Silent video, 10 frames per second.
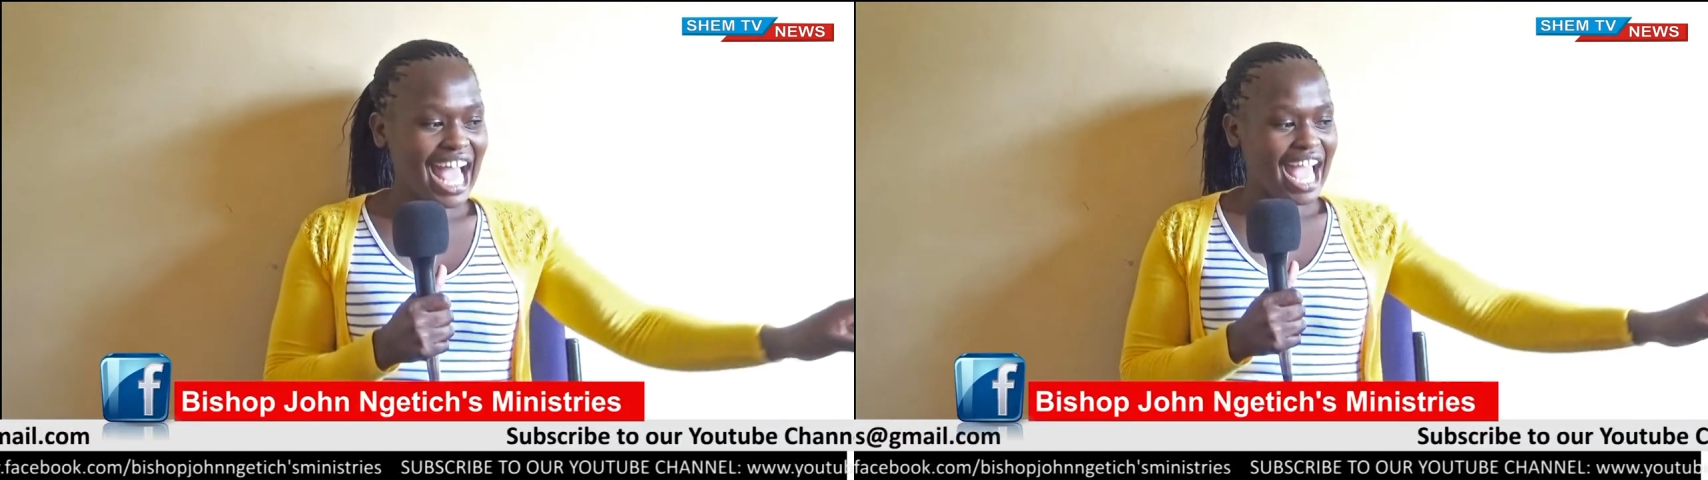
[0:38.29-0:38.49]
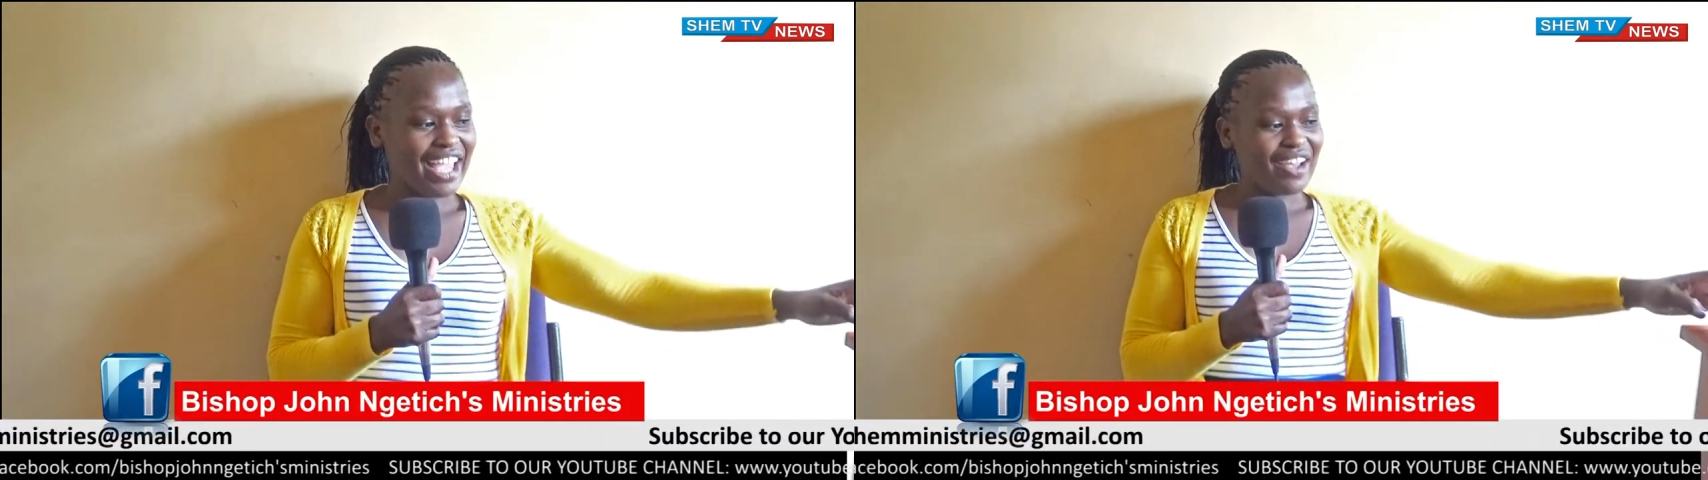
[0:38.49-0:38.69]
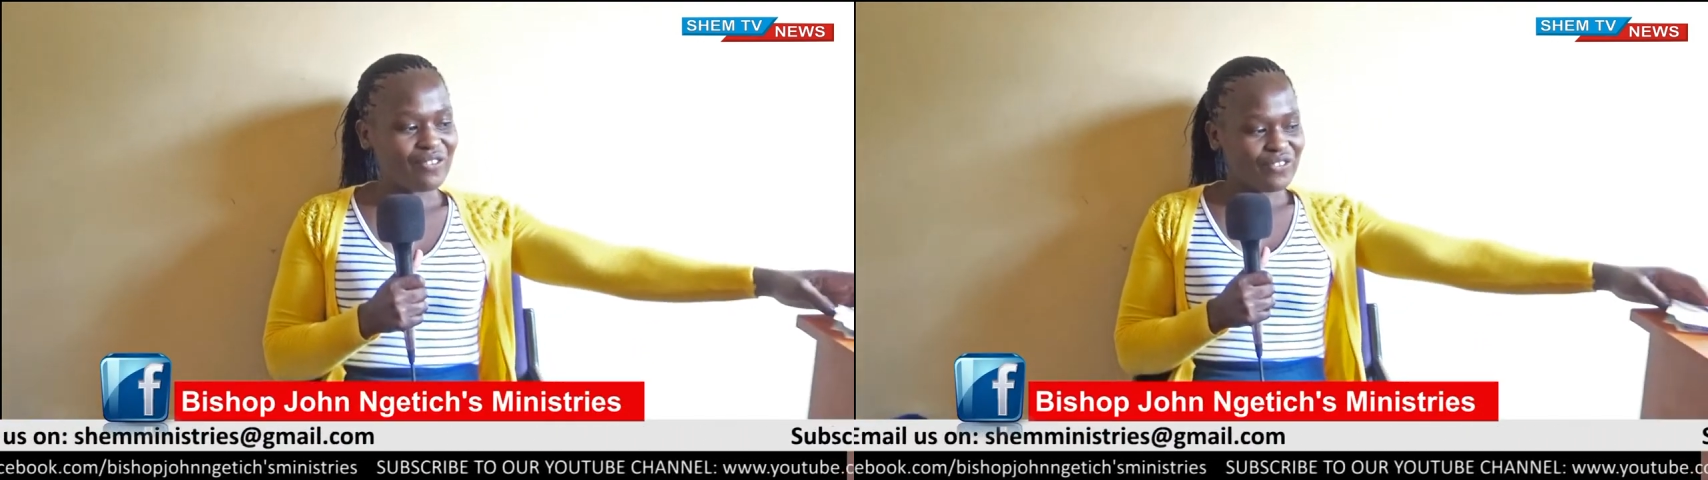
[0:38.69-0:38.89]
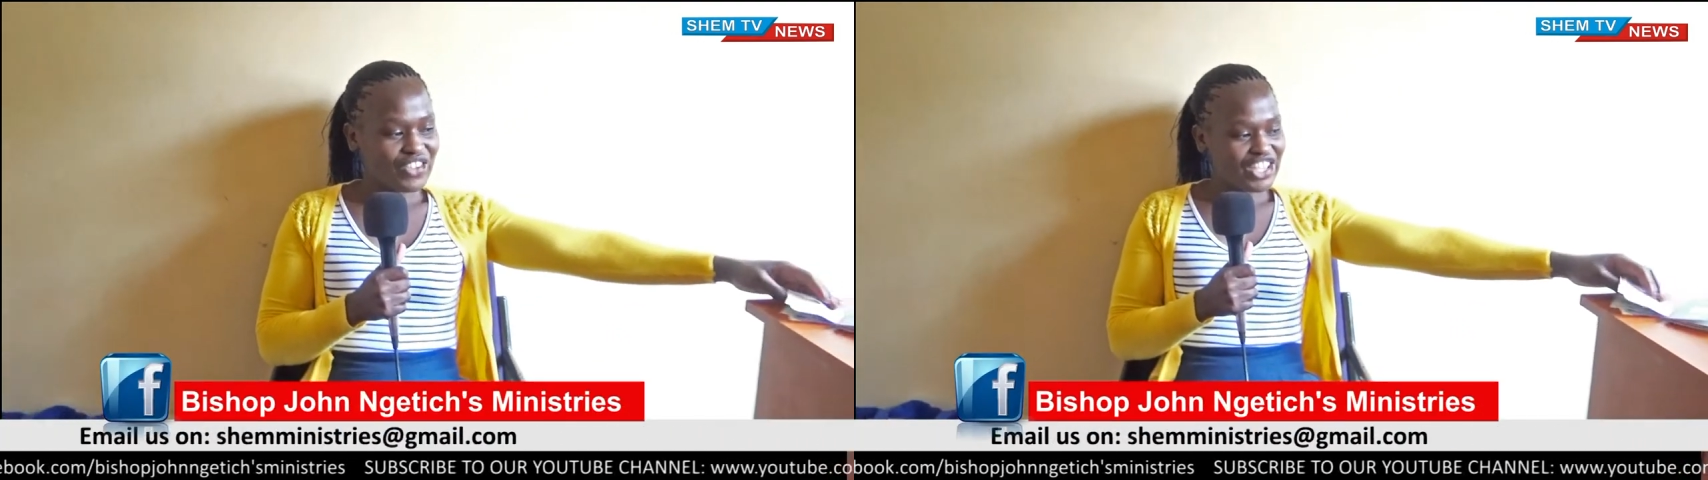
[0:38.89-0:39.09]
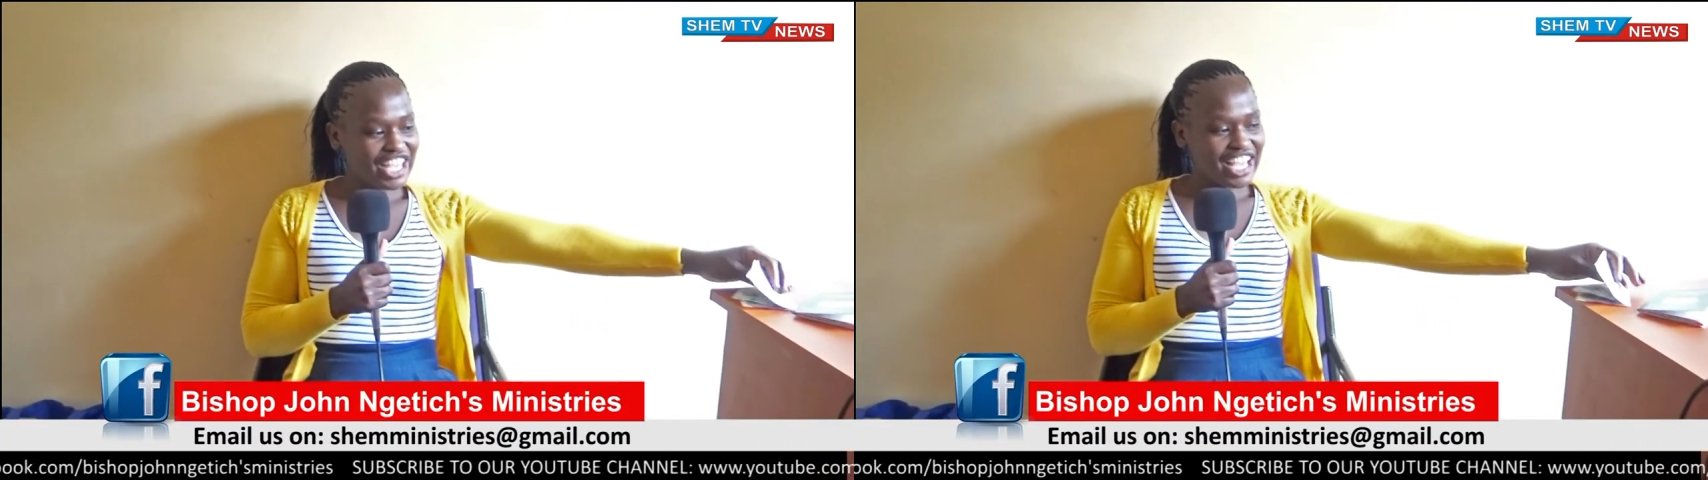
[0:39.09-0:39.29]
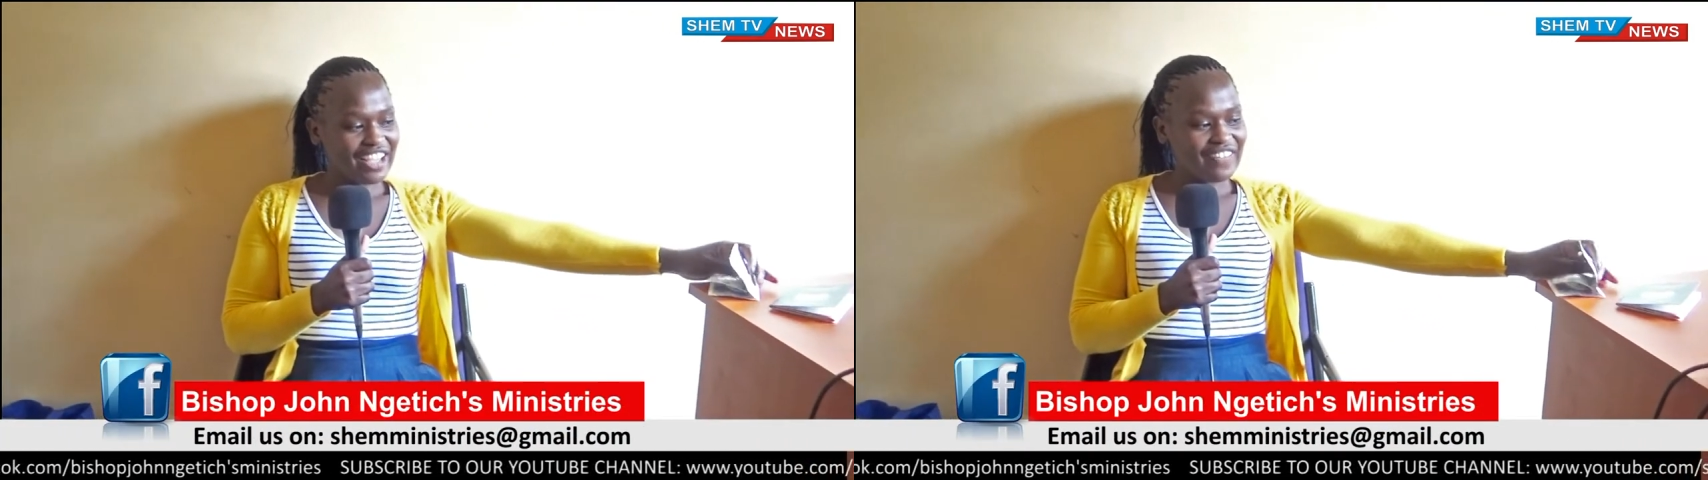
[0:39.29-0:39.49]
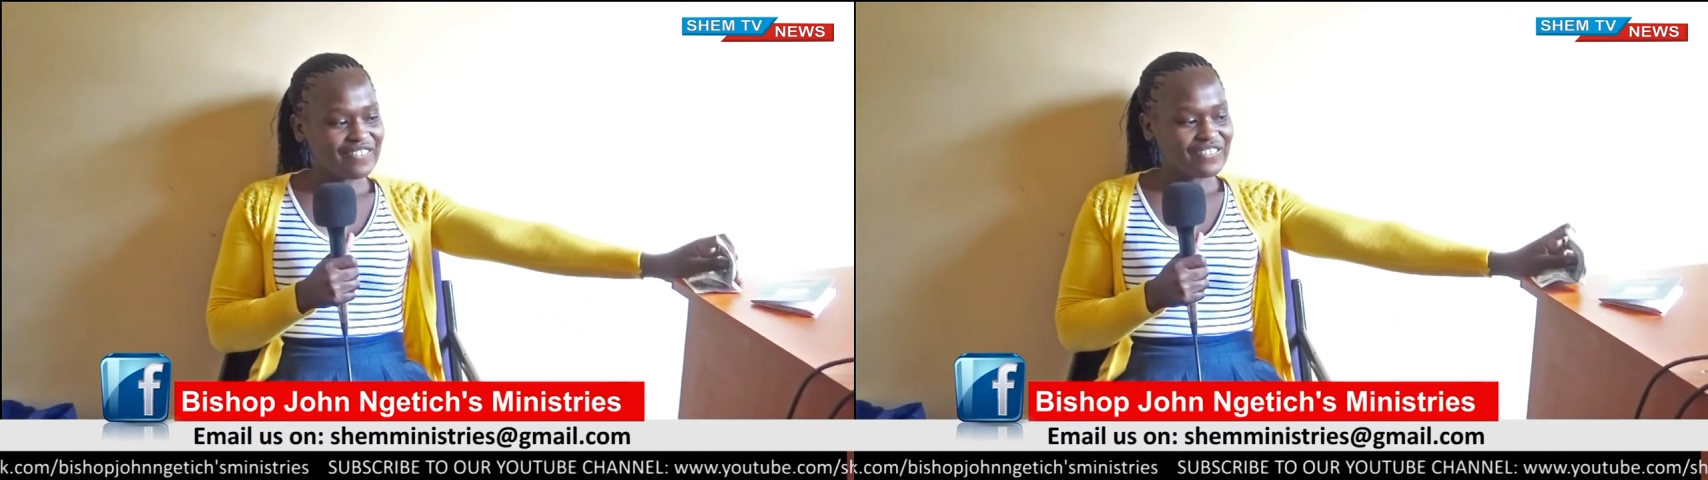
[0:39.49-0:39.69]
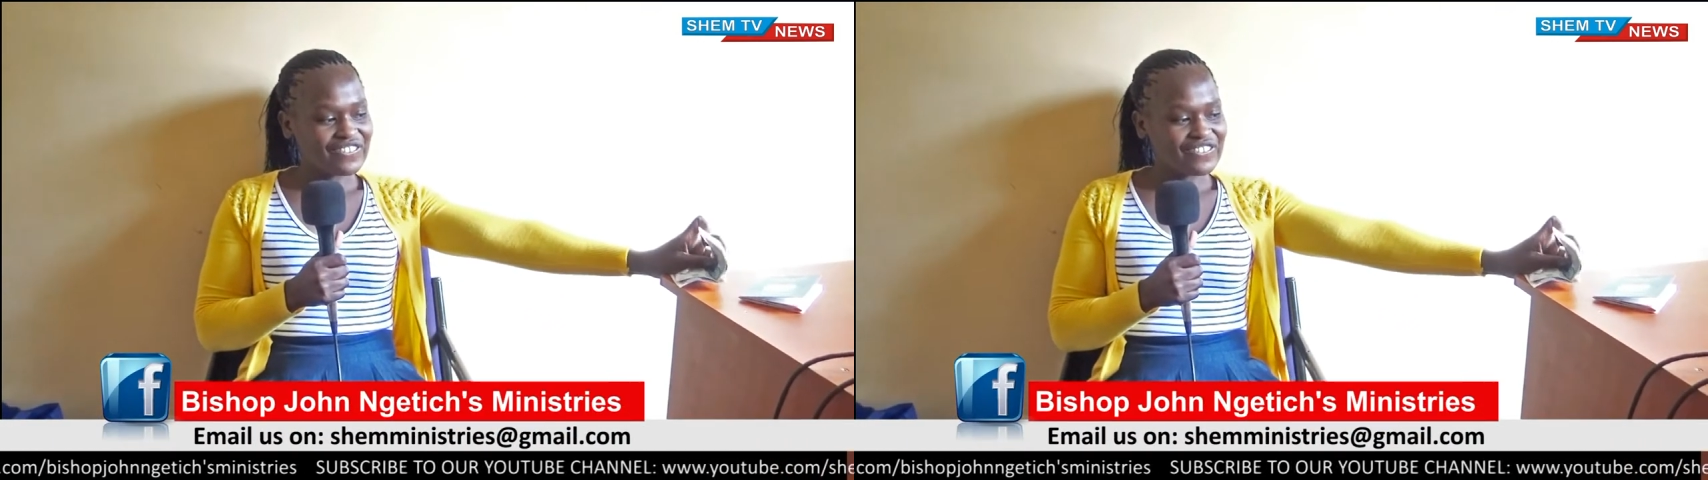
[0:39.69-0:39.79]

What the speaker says: I have here